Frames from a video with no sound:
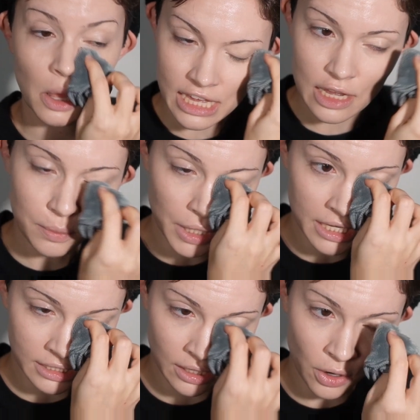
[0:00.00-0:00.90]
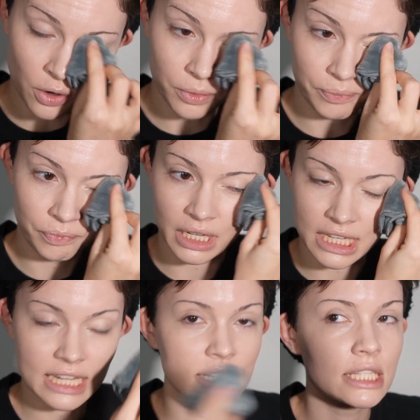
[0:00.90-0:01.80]
He brings it home, but
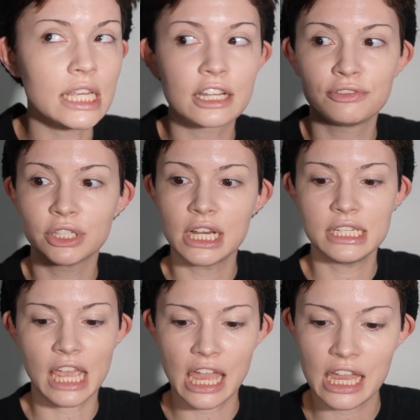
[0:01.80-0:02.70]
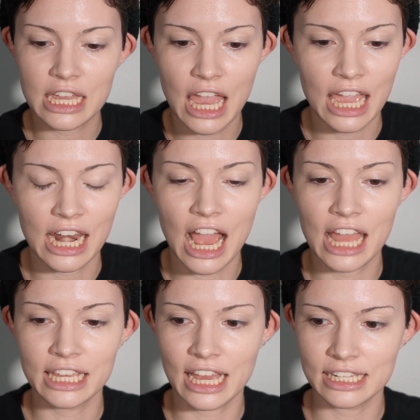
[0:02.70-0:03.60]
he's sick for a day and
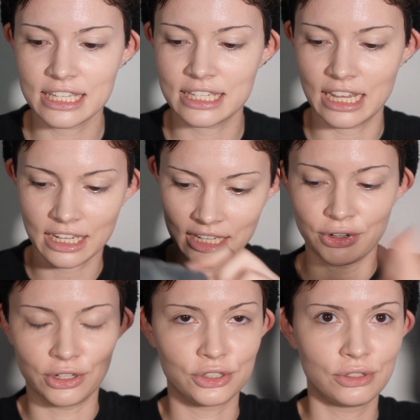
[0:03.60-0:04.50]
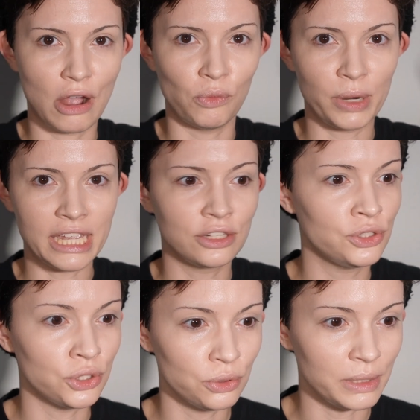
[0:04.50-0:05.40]
I get sick for a week,
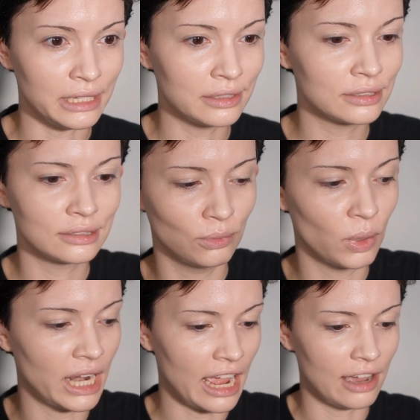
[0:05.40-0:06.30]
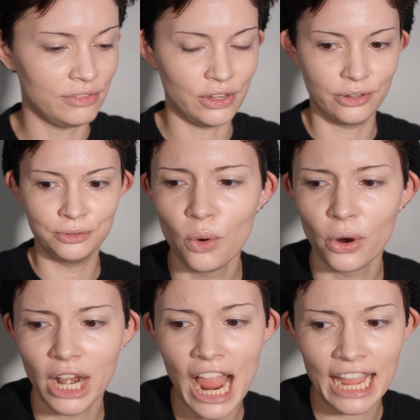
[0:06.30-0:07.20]
2 weeks, what have you,
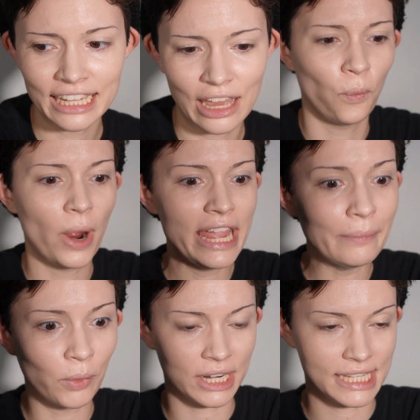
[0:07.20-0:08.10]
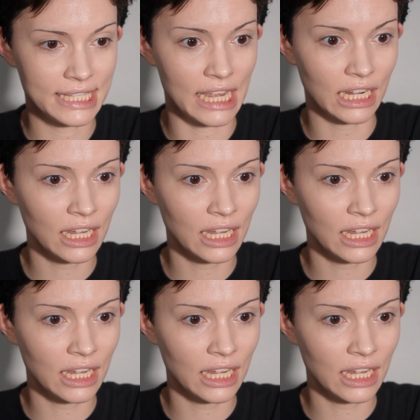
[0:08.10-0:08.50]
or I get way more sick.